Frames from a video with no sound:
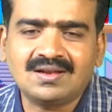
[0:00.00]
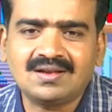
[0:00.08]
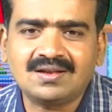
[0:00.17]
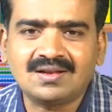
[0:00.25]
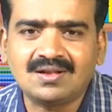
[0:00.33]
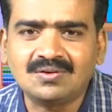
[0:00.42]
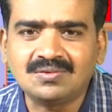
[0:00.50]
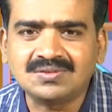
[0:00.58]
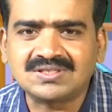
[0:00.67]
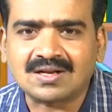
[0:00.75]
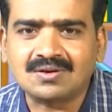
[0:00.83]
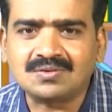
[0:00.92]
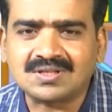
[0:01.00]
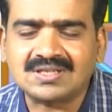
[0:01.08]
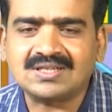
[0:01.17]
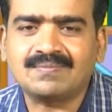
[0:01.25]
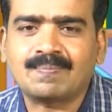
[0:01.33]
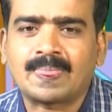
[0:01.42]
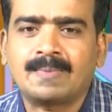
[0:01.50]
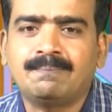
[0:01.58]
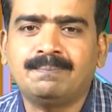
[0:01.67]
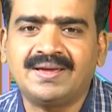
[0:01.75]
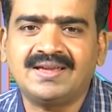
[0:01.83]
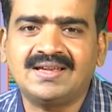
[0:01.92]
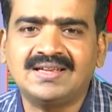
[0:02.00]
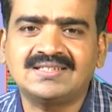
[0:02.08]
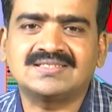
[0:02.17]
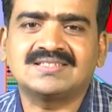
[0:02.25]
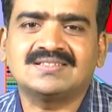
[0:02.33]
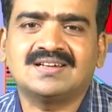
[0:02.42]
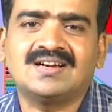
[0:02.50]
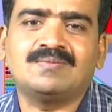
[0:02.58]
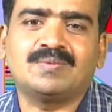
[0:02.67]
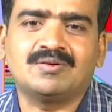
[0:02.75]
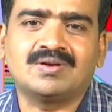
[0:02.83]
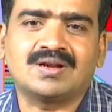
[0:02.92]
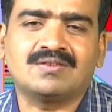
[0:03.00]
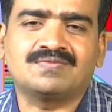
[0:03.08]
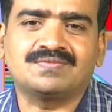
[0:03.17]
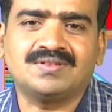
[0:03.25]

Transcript: Now check out the base and power of